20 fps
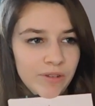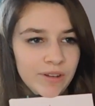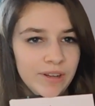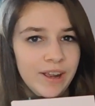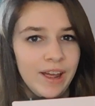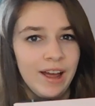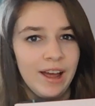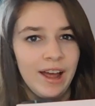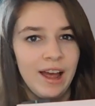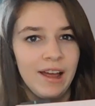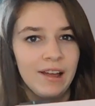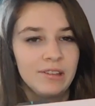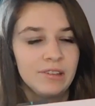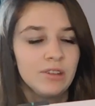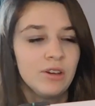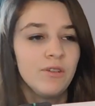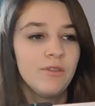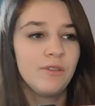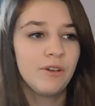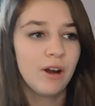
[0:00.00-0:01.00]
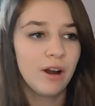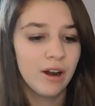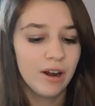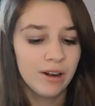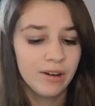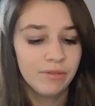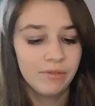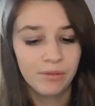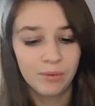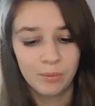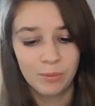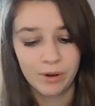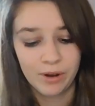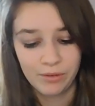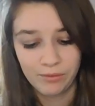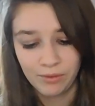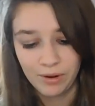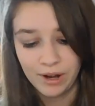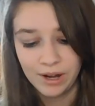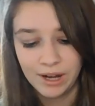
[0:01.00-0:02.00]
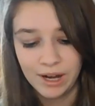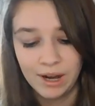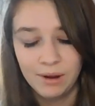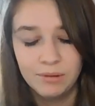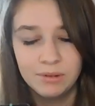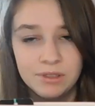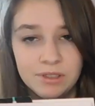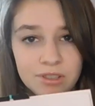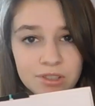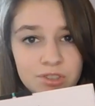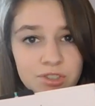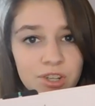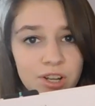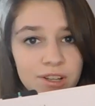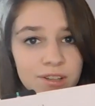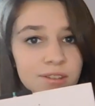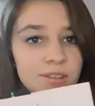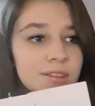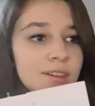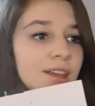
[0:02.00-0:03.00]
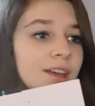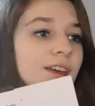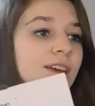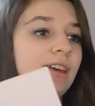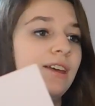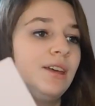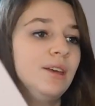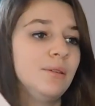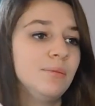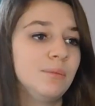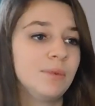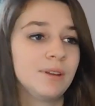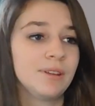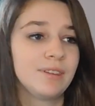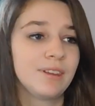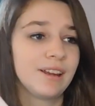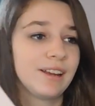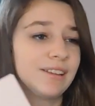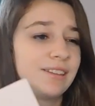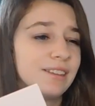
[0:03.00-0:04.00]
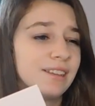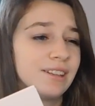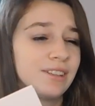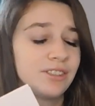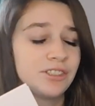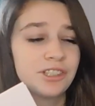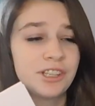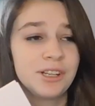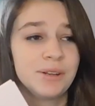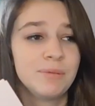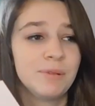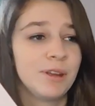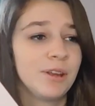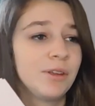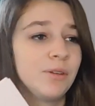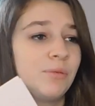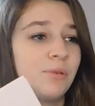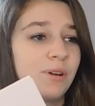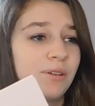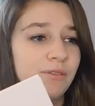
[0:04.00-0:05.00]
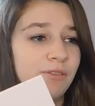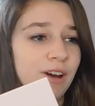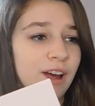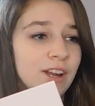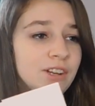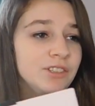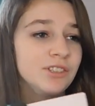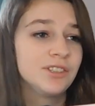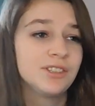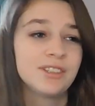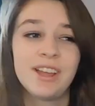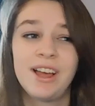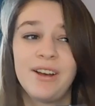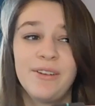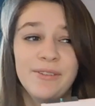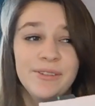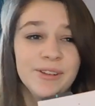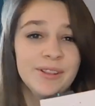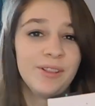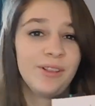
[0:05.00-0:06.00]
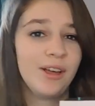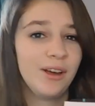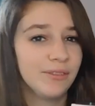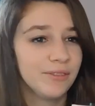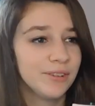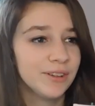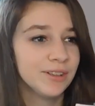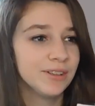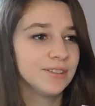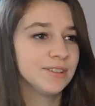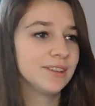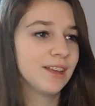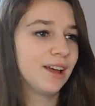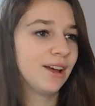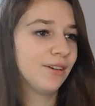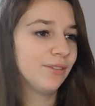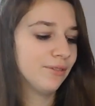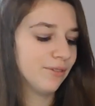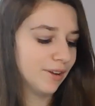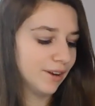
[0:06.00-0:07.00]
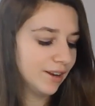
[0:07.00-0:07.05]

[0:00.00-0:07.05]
And yeah, so far from what I've read, I would suggest it because like I said, it's just gonna make you want to find yourself and love yourself.